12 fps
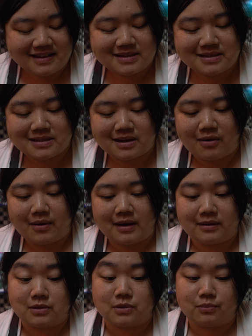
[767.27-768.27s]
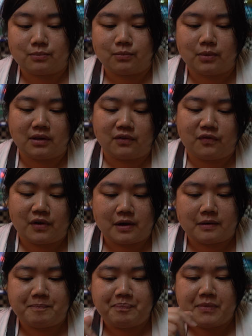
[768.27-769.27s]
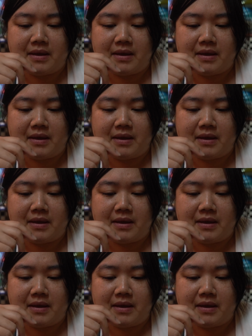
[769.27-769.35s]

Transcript: so it was really fun.